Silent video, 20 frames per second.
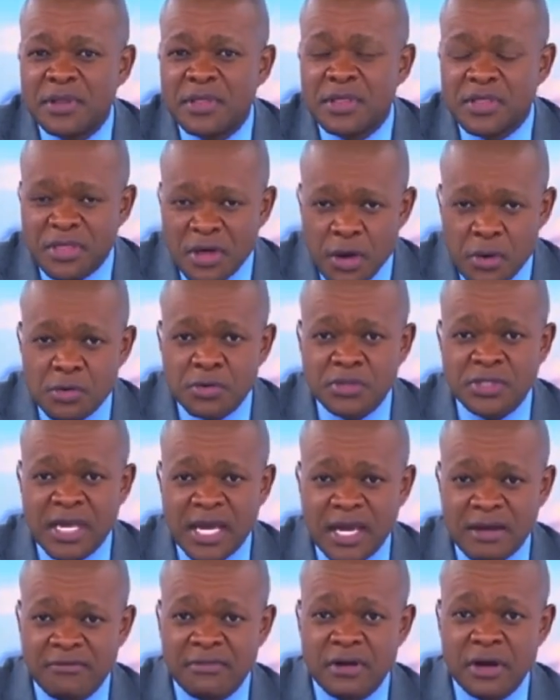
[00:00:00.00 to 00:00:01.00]
Those
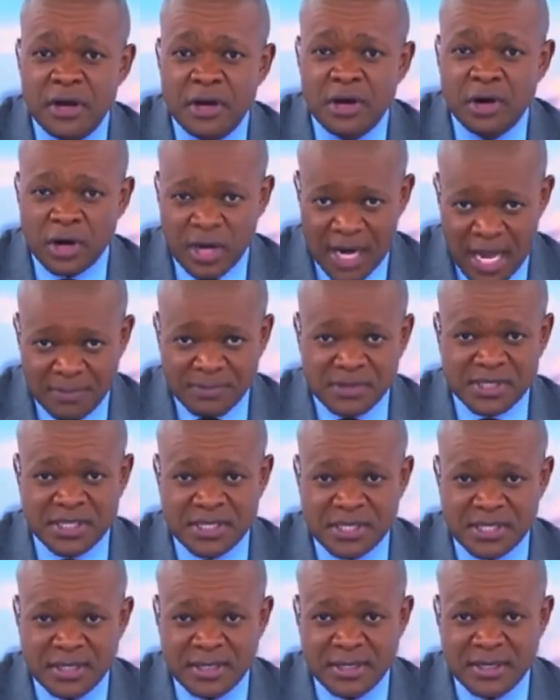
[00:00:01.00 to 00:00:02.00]
have
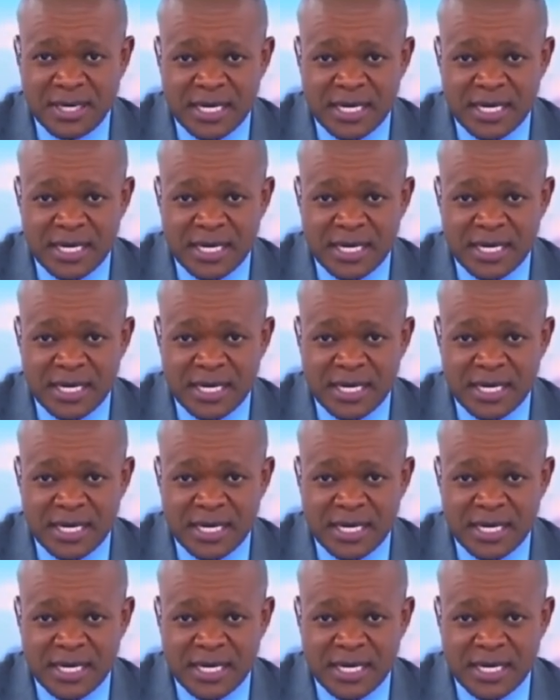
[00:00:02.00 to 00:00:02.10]
collapsed.